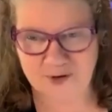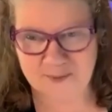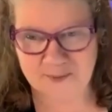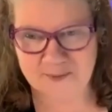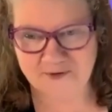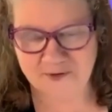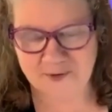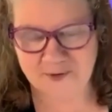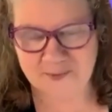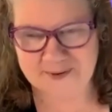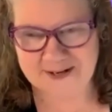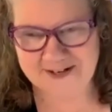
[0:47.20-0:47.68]

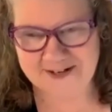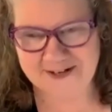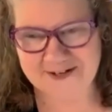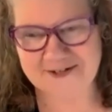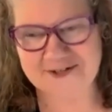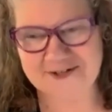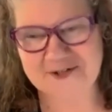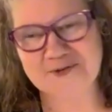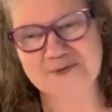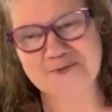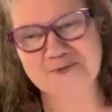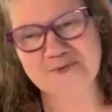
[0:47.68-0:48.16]
Welcome,
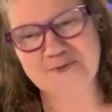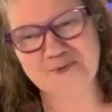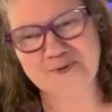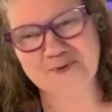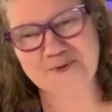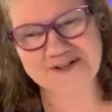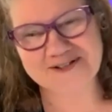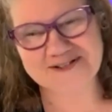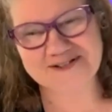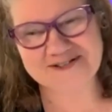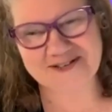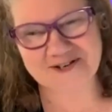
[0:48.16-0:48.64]
everybody, to
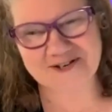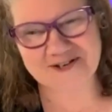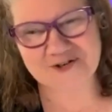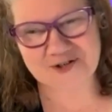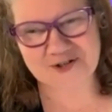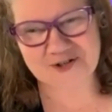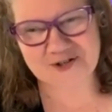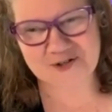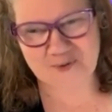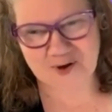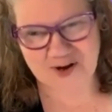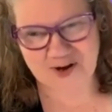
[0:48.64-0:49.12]

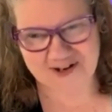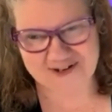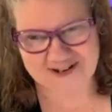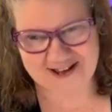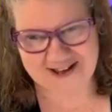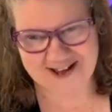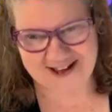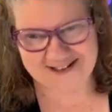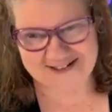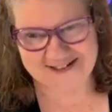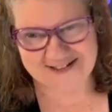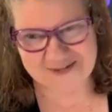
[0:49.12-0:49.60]
Realizations
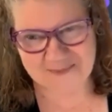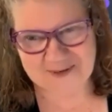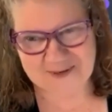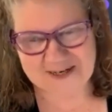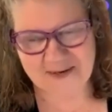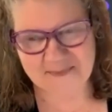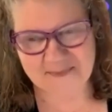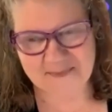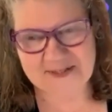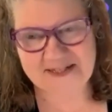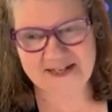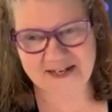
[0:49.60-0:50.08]
Podcast.
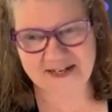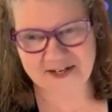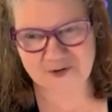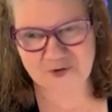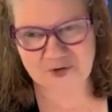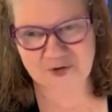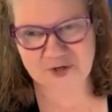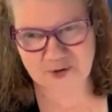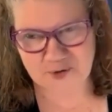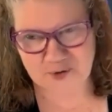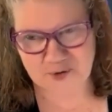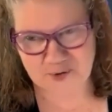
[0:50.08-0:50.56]
My name is
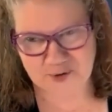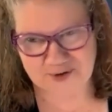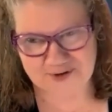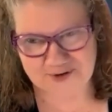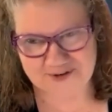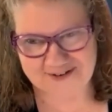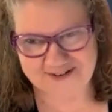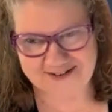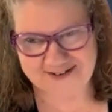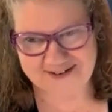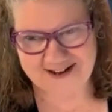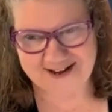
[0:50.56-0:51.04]
Andrea
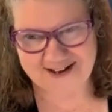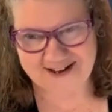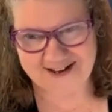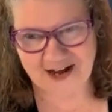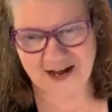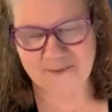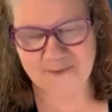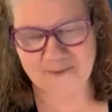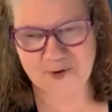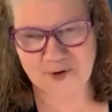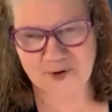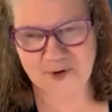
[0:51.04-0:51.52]
Gordon,
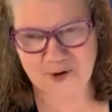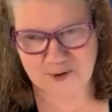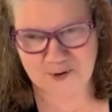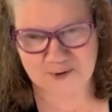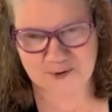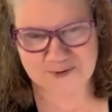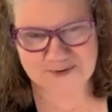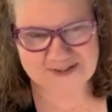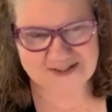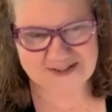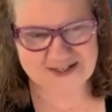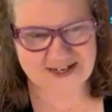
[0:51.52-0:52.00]
and I'm your
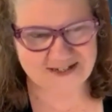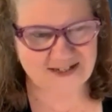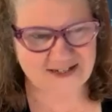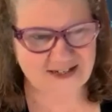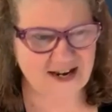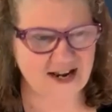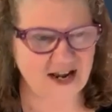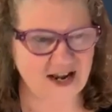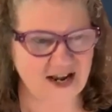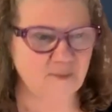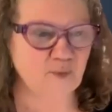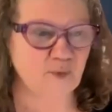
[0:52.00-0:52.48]
host. And
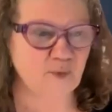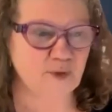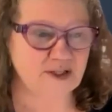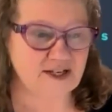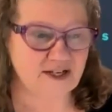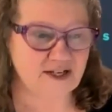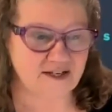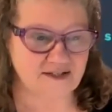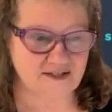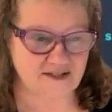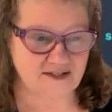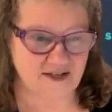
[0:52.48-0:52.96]
today I'm
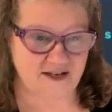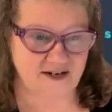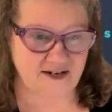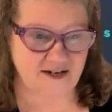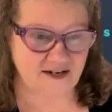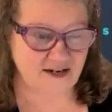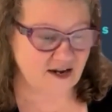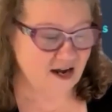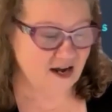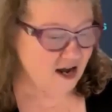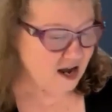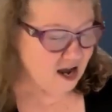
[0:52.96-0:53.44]
really
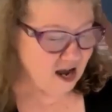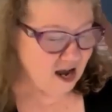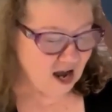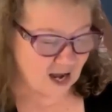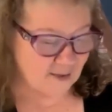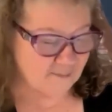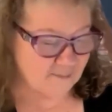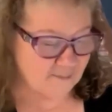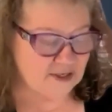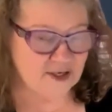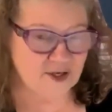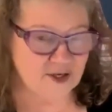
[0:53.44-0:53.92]
excited.
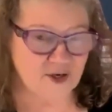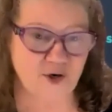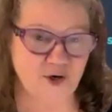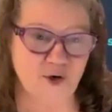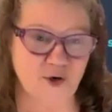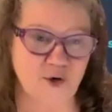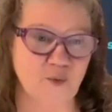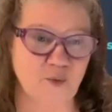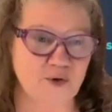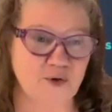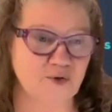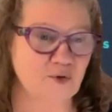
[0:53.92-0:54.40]
I'm
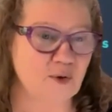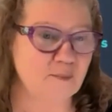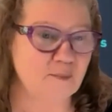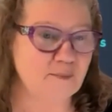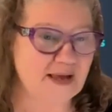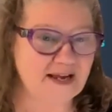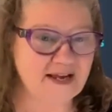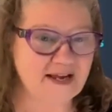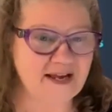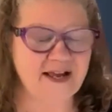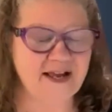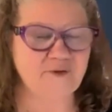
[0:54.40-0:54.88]
here with
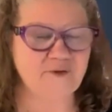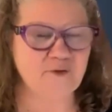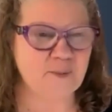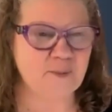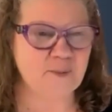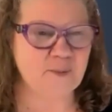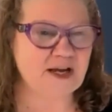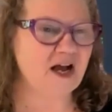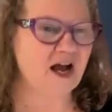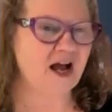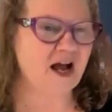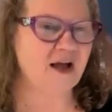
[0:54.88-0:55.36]
Rebecca. And
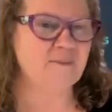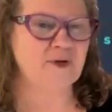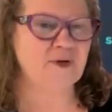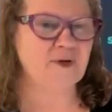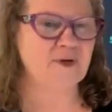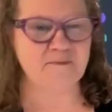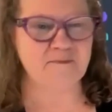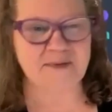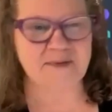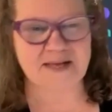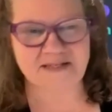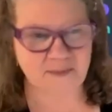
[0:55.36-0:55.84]
Rebecca, I'm
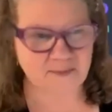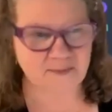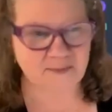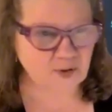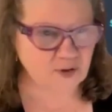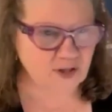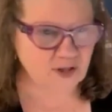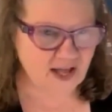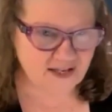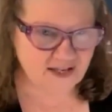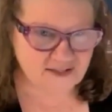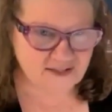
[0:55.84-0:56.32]
going to mess
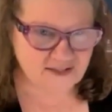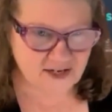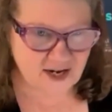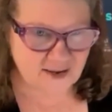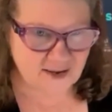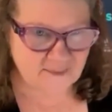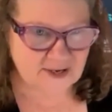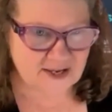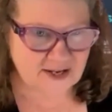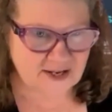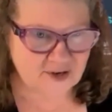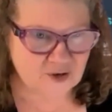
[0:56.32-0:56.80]
up your last
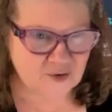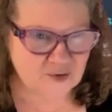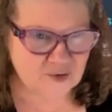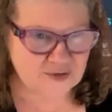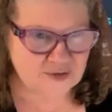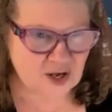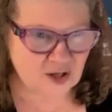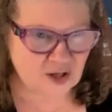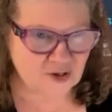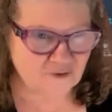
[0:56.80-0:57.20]
name. Can you